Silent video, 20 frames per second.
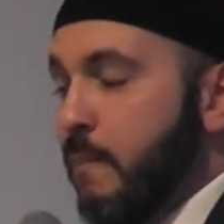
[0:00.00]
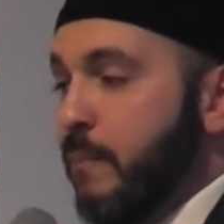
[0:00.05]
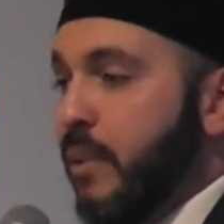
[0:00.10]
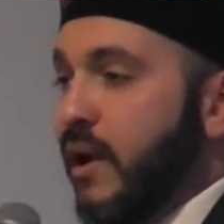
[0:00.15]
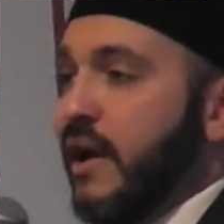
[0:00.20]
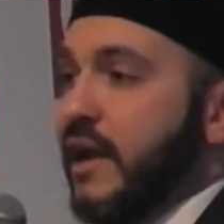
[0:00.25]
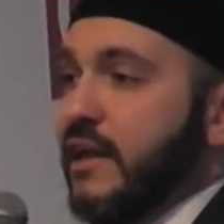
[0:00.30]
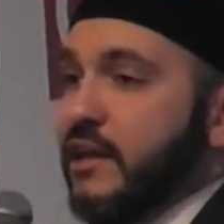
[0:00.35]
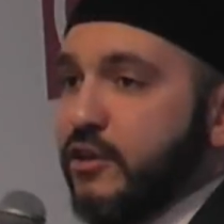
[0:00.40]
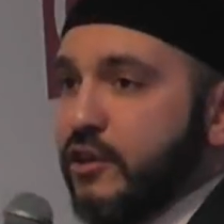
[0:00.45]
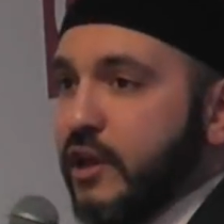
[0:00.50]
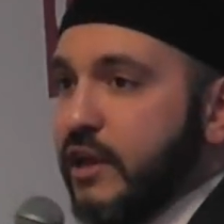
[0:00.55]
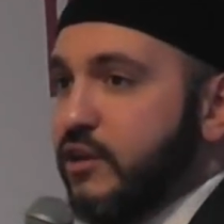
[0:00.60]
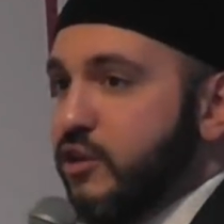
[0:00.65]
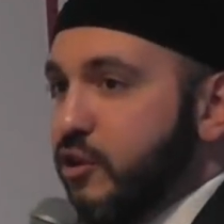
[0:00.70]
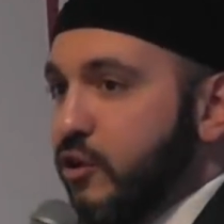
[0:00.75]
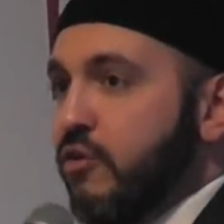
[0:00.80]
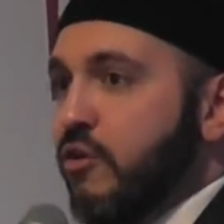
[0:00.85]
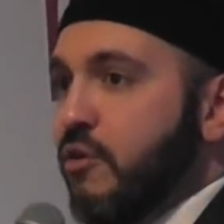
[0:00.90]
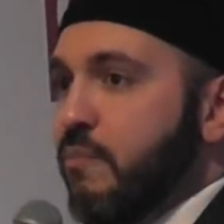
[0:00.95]
But in
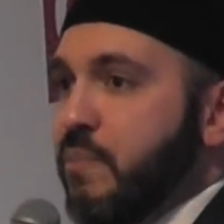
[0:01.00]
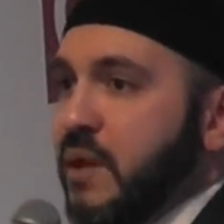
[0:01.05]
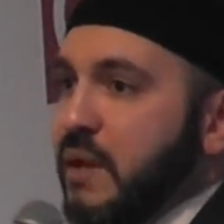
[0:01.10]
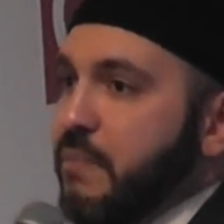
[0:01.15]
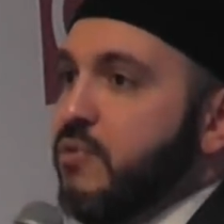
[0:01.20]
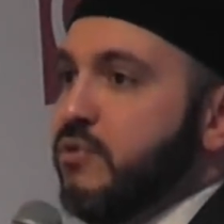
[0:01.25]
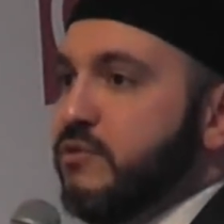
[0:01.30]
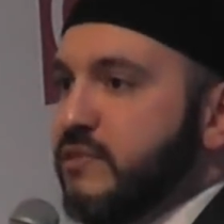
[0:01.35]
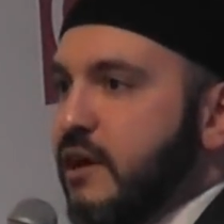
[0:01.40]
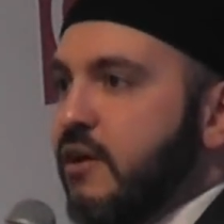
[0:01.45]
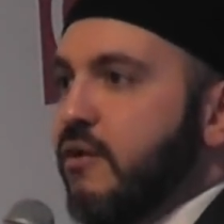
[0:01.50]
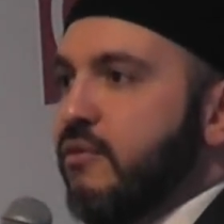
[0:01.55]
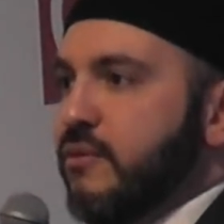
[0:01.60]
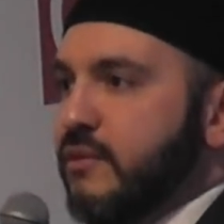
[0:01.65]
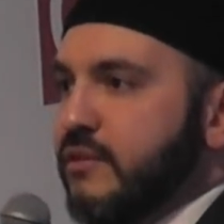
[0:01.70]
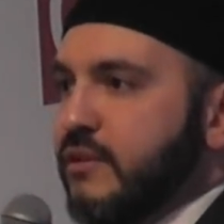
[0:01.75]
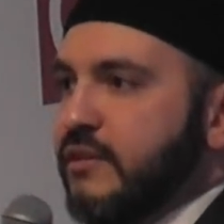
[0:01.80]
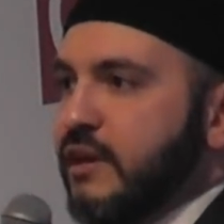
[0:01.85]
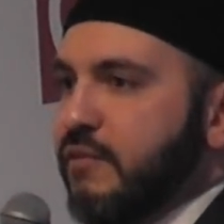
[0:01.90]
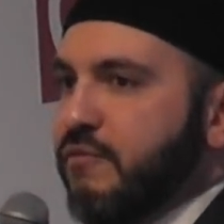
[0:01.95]
Europe, people
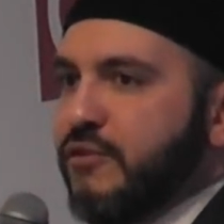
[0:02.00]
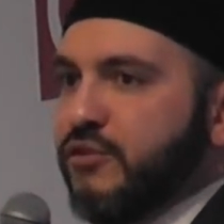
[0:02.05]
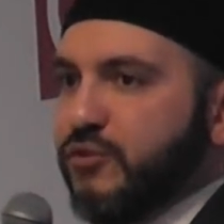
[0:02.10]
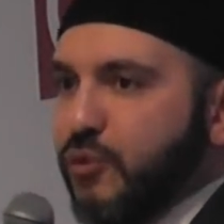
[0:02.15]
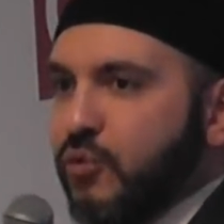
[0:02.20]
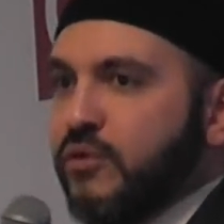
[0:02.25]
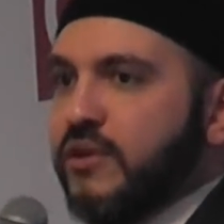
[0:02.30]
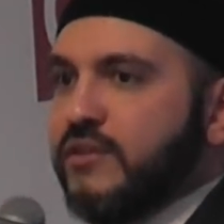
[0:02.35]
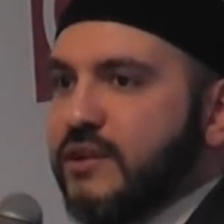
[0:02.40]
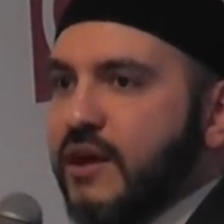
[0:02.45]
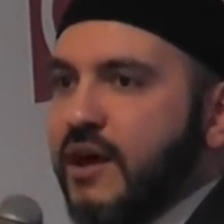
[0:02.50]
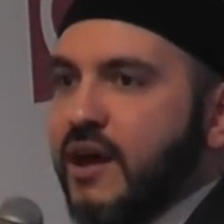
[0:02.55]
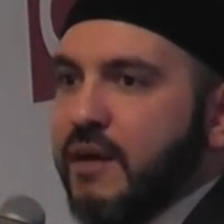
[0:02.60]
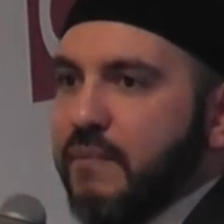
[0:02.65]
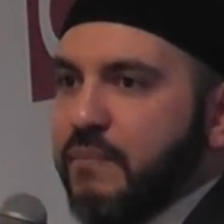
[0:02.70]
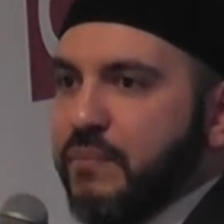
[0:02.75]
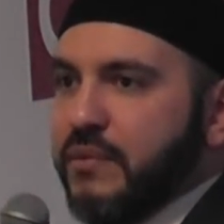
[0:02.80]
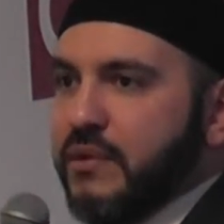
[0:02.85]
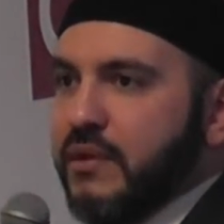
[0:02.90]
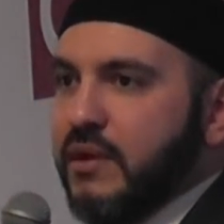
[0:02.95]
tell the difference all the
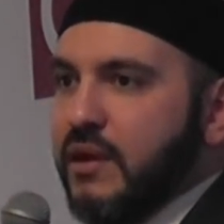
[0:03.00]
time.